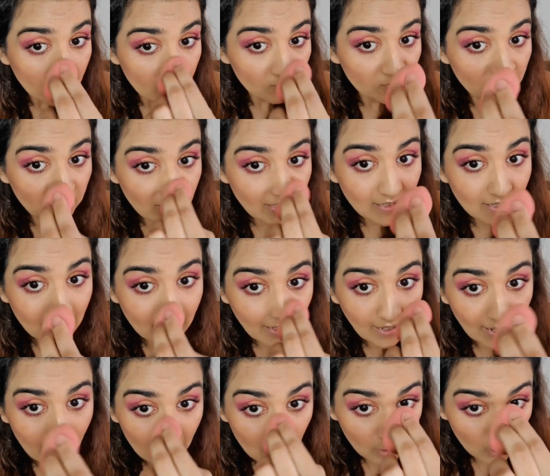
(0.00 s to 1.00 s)
feeling
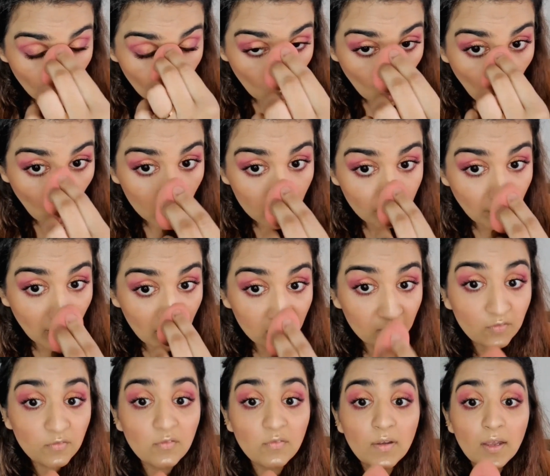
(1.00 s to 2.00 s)
and look on my
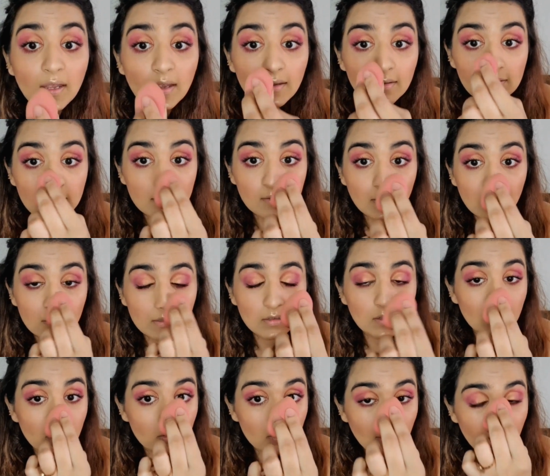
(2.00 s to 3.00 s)
face. It
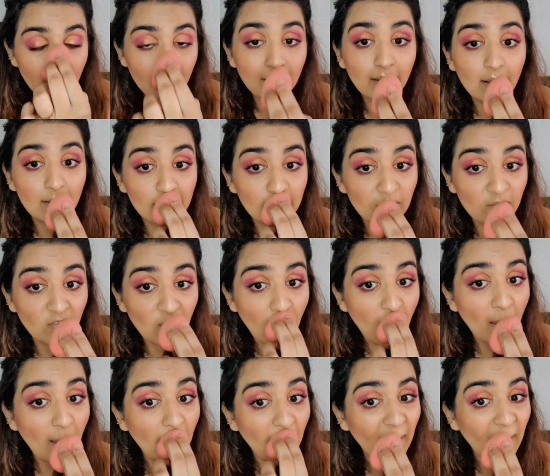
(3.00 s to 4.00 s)
looked like as if
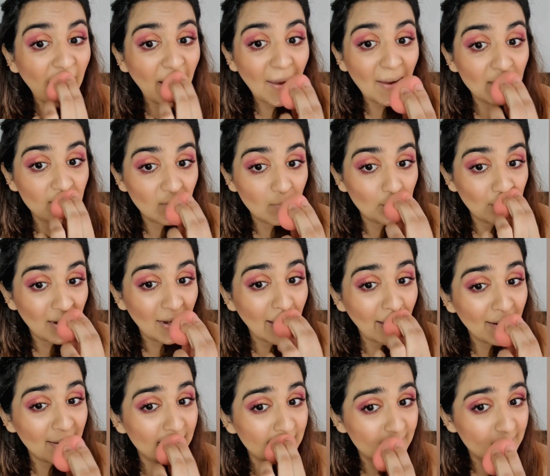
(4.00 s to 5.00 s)
I have
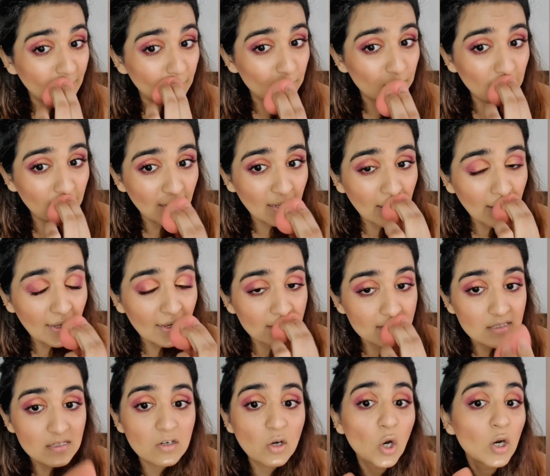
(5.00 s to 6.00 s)
applied something.
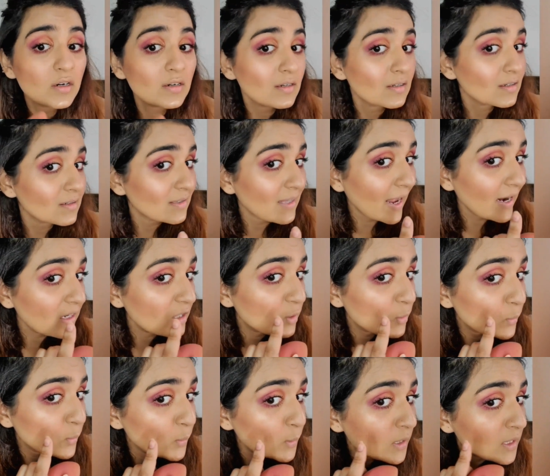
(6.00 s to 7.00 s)
It's not that
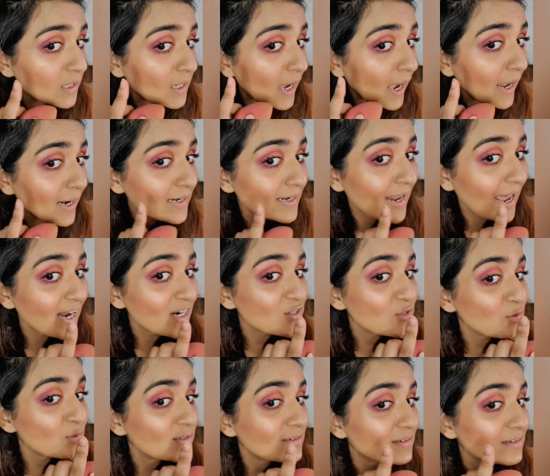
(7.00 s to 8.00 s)
dewy and
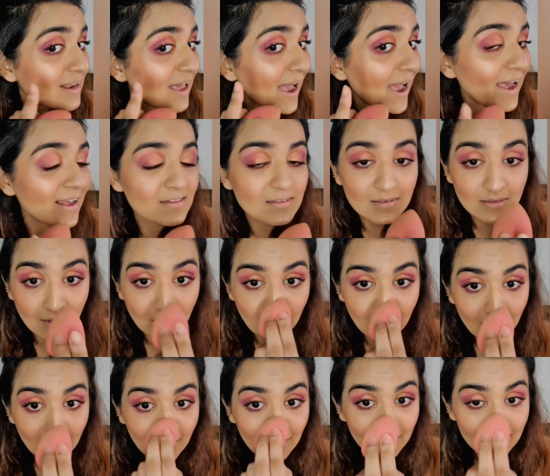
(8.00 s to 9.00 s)
natural as
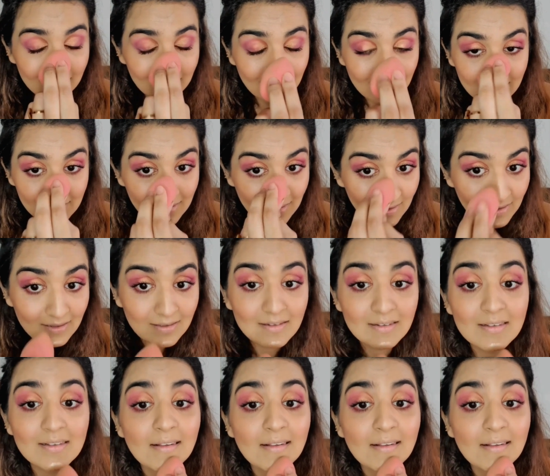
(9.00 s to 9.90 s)
this is.